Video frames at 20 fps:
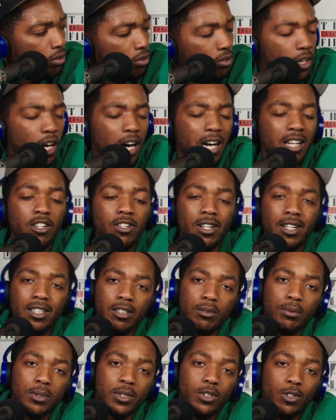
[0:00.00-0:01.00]
No, I know that
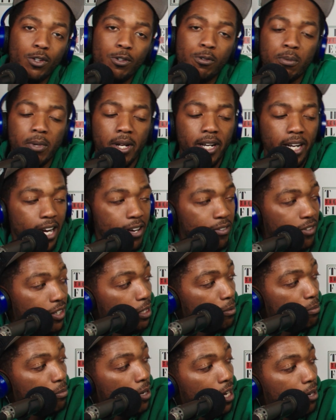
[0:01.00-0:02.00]
shit was dope. Like having
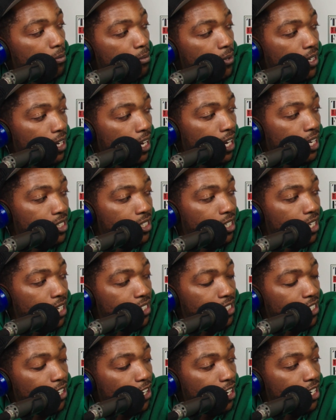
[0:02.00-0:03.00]
your pop as a,
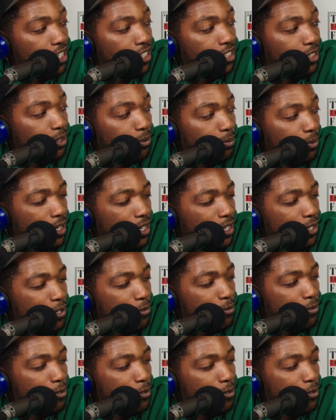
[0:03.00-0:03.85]
as an artist as well. You